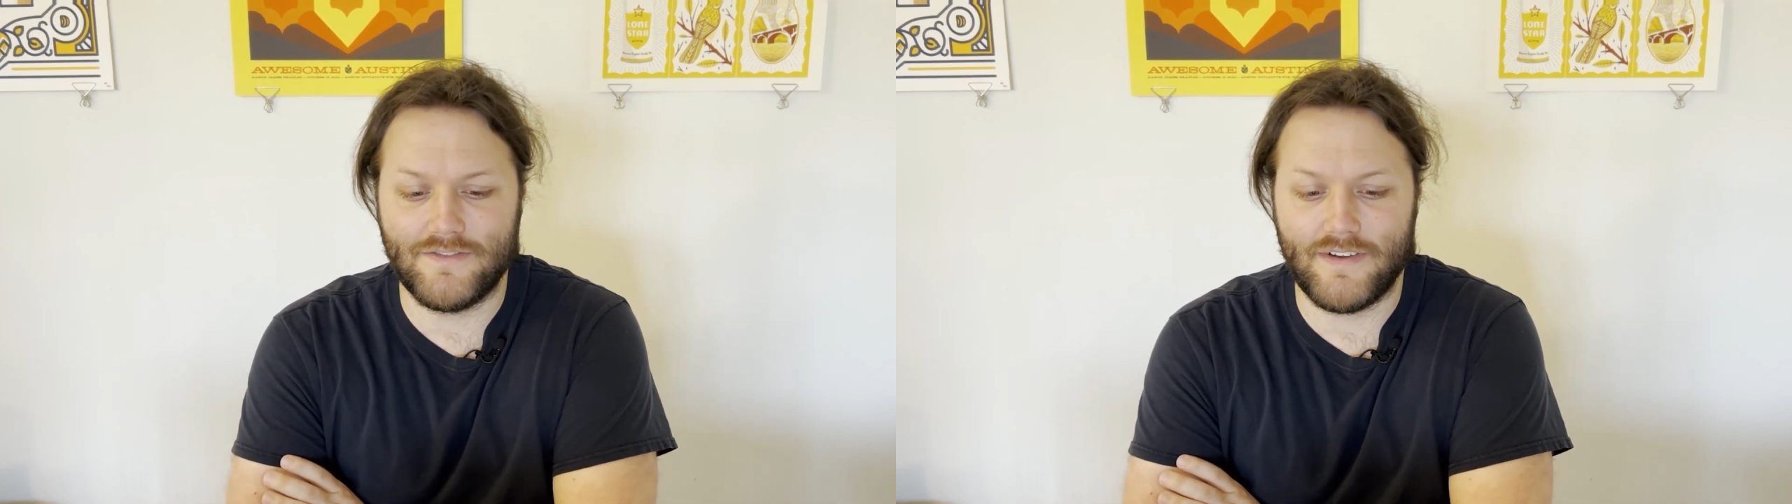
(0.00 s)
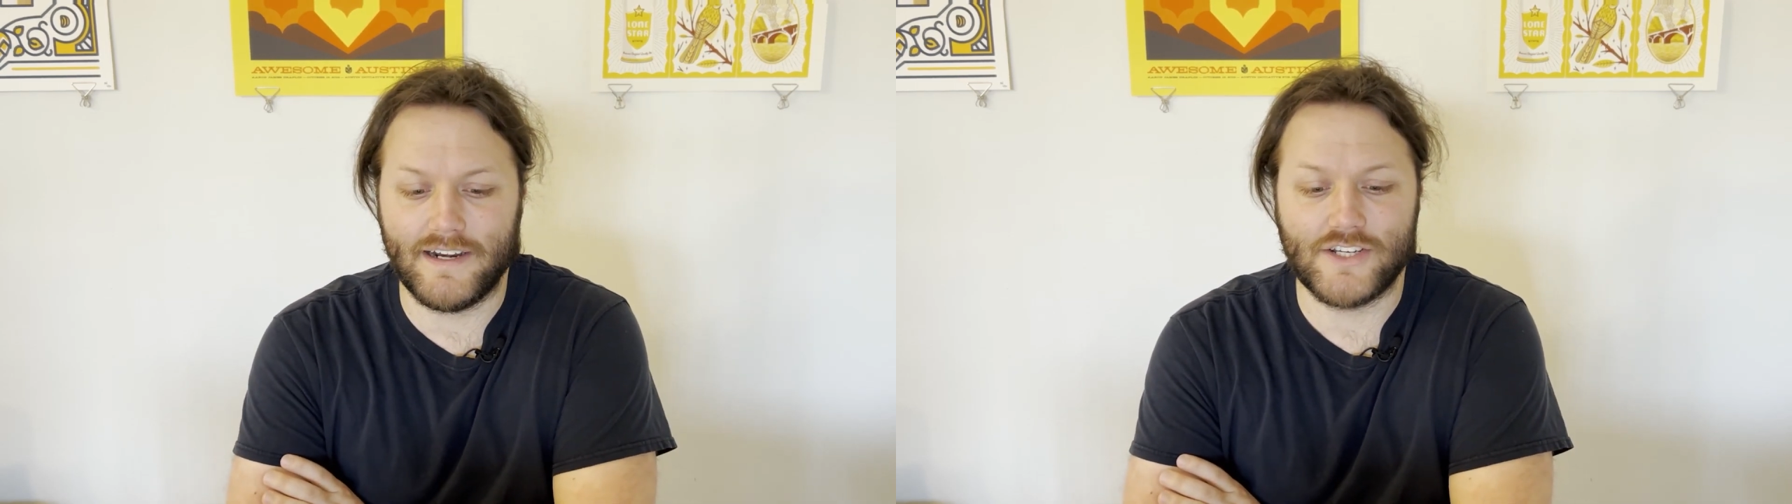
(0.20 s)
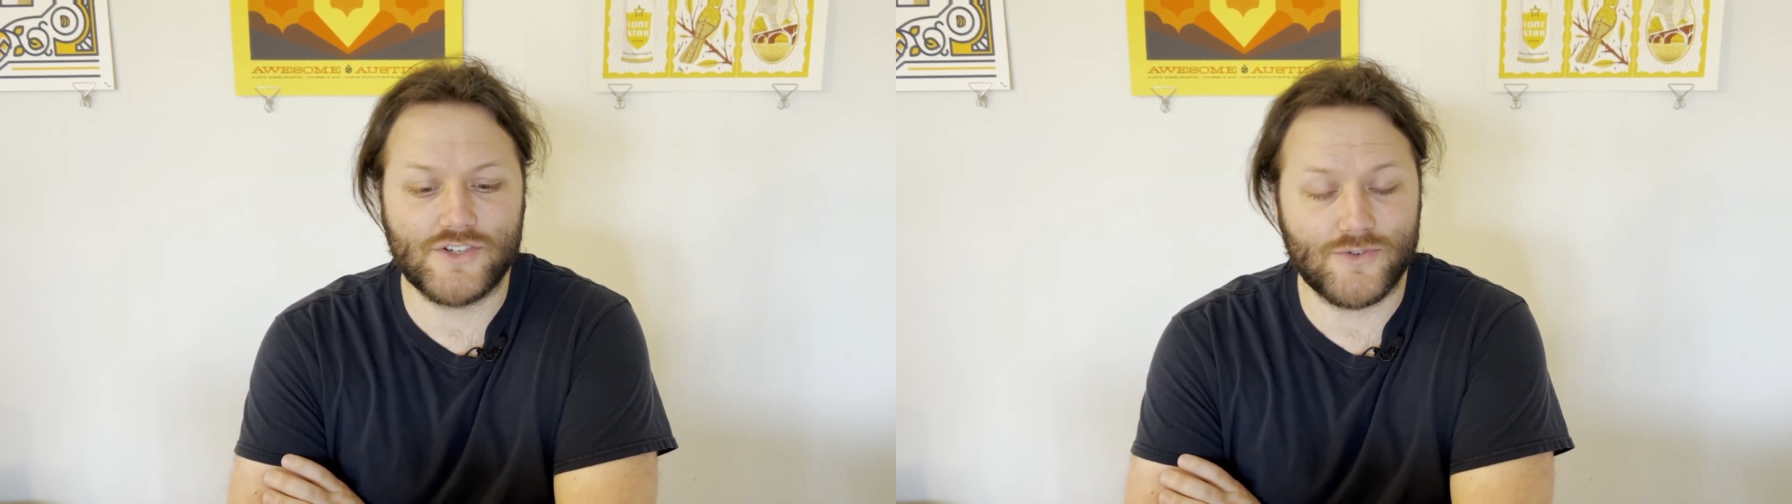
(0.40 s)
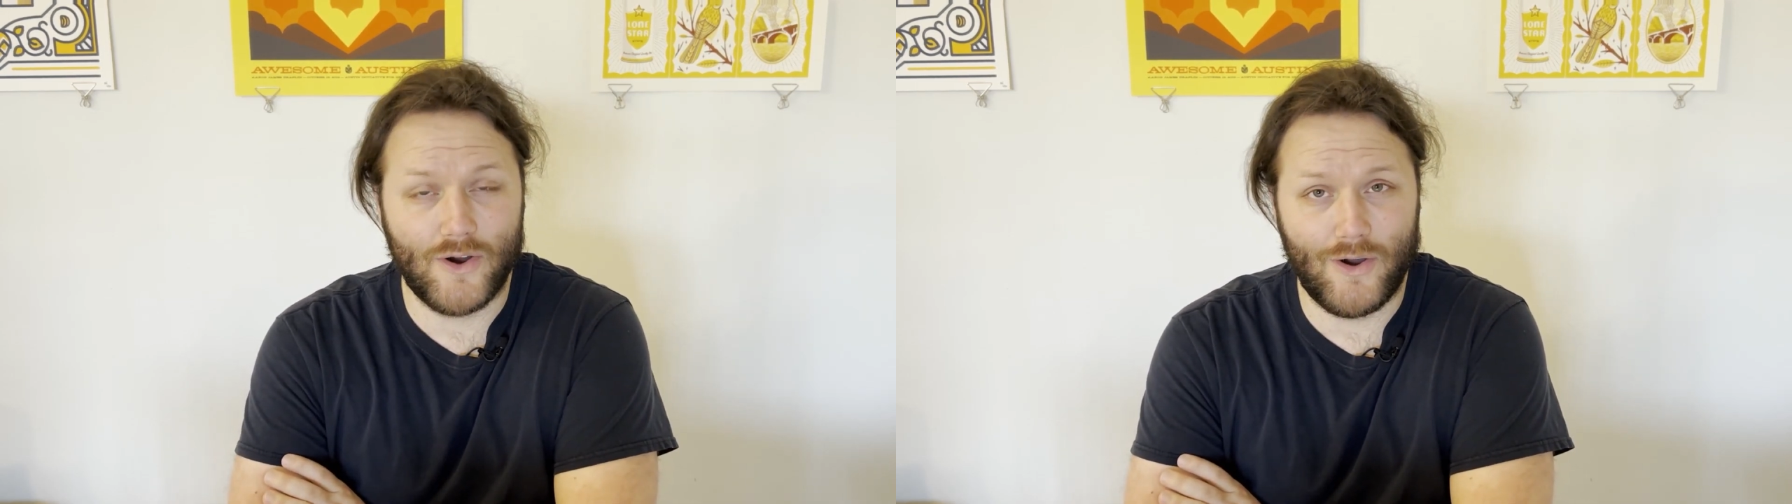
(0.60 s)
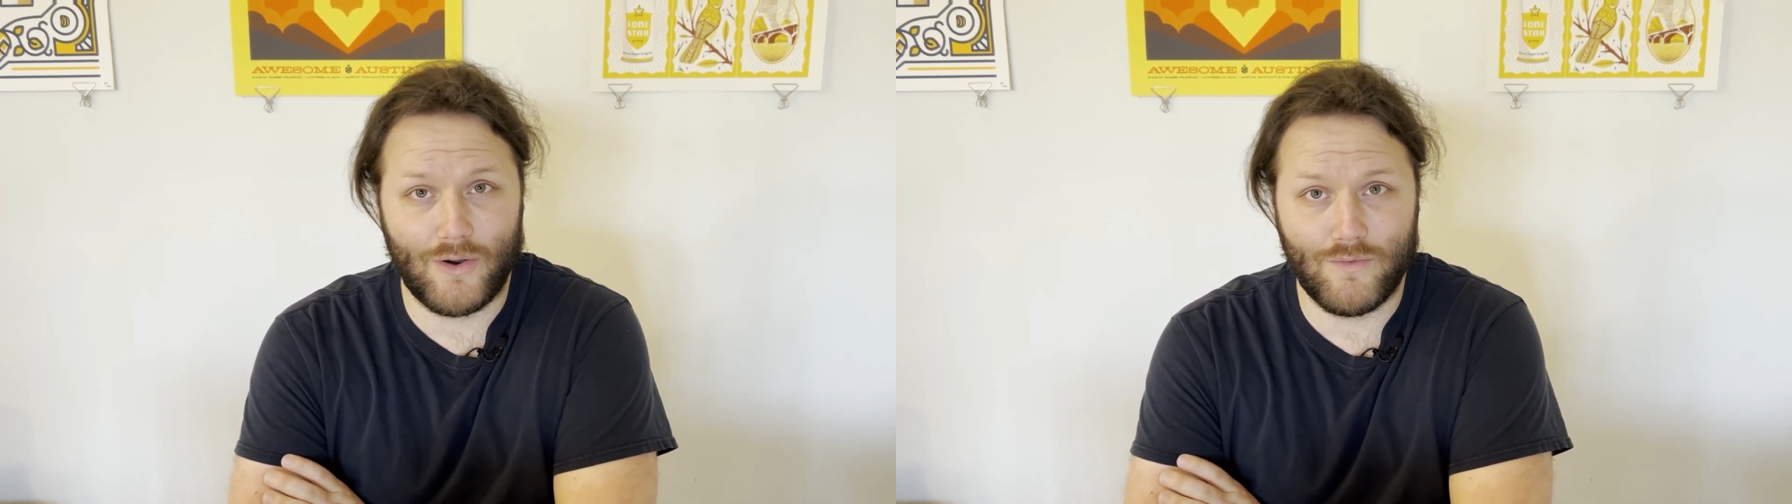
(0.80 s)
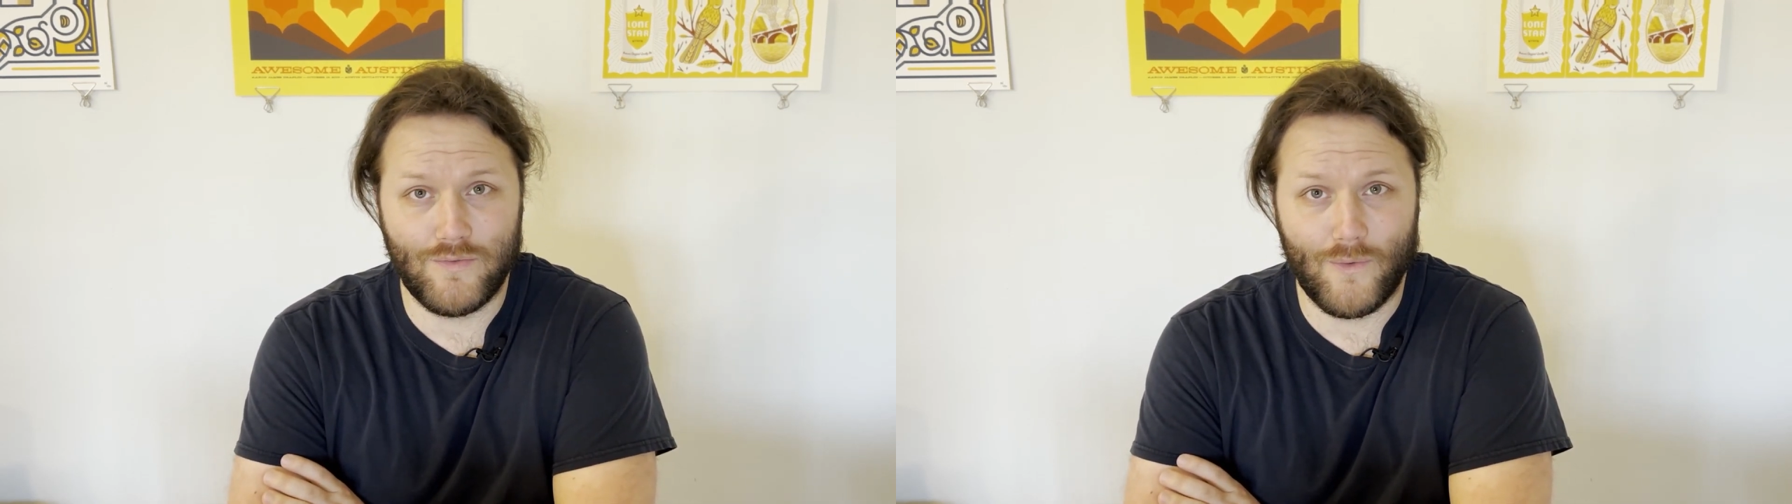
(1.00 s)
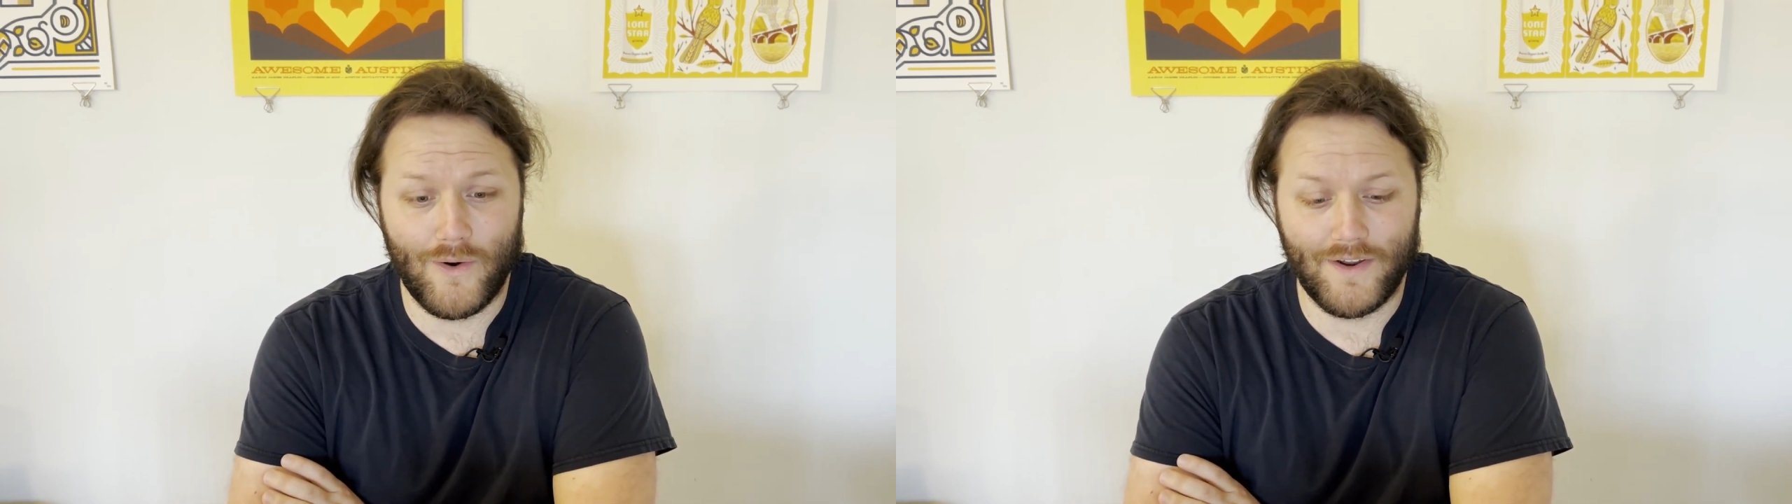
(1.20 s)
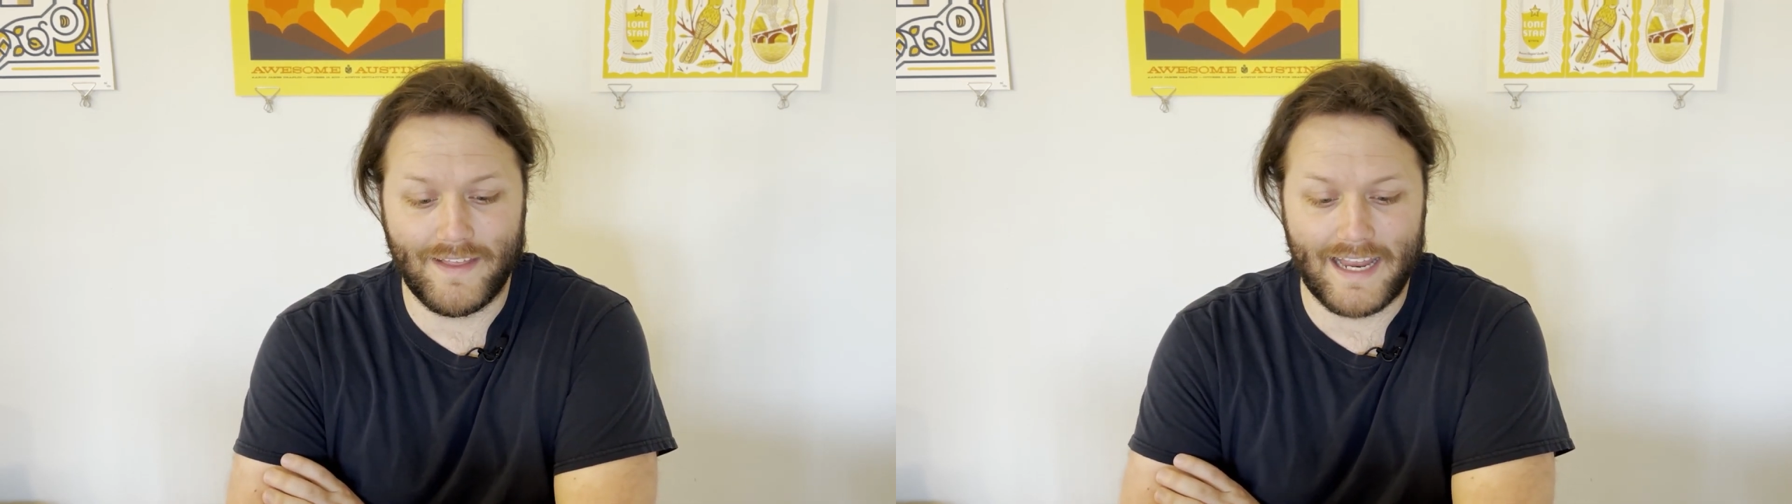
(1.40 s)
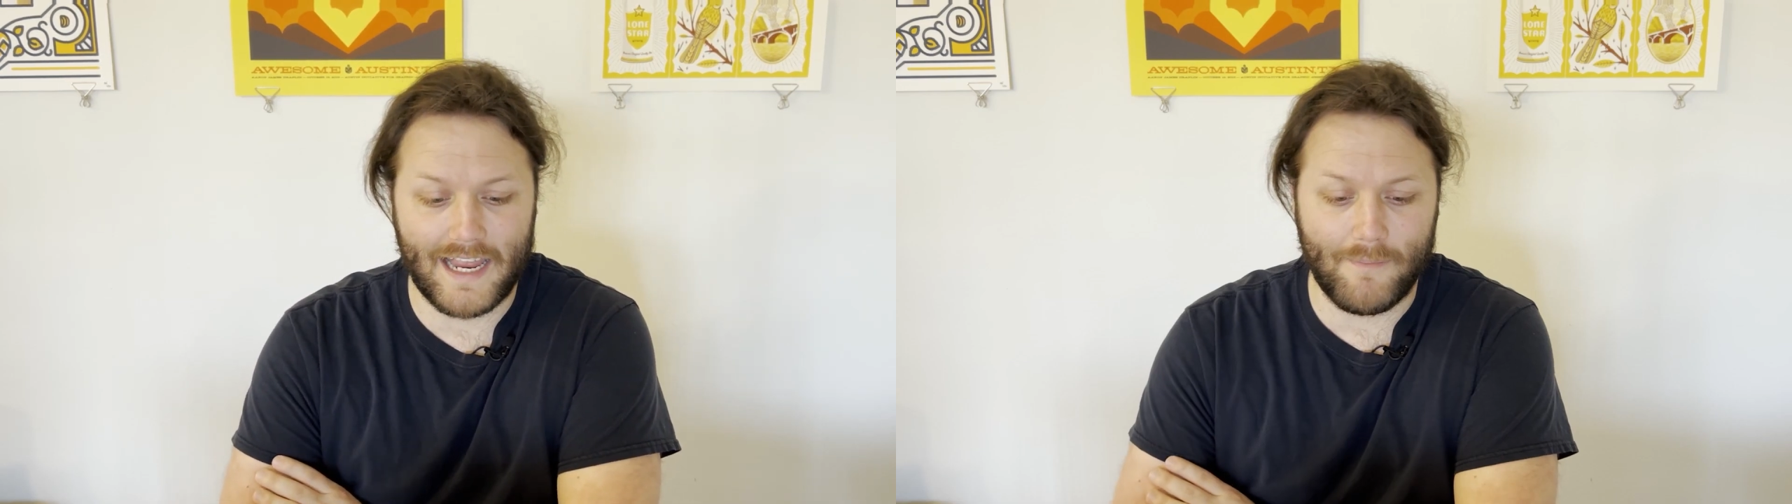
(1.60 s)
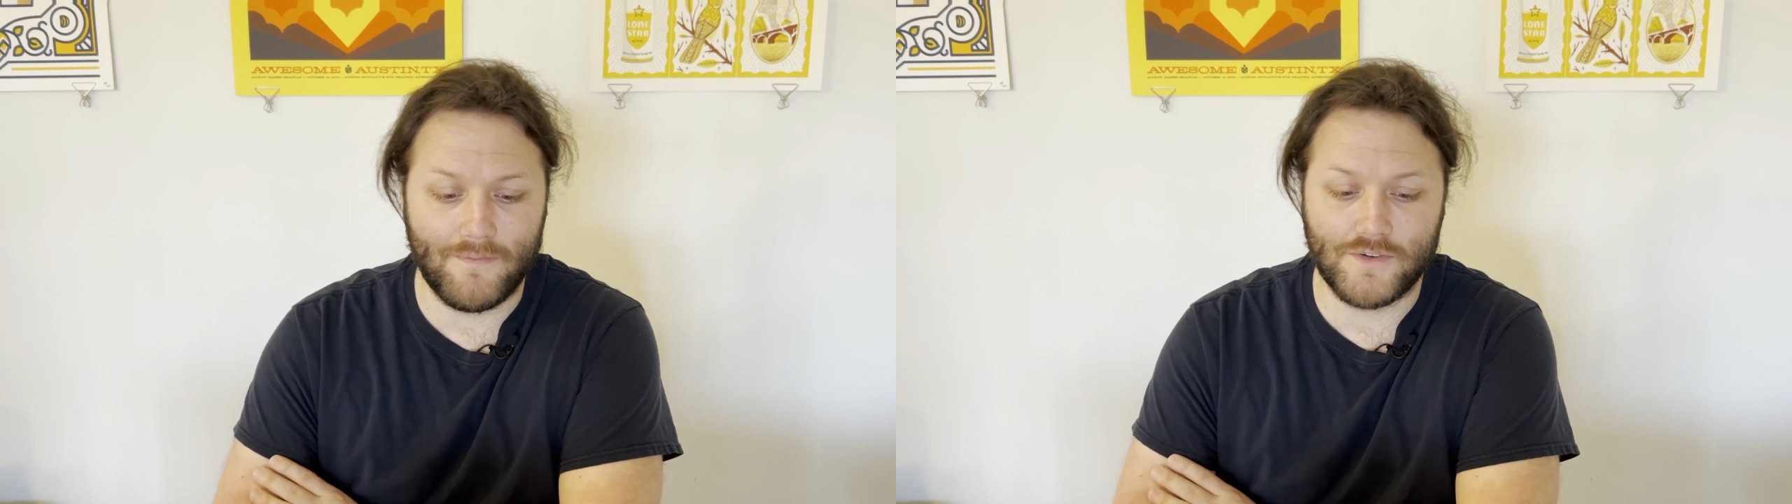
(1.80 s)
very strong for the game,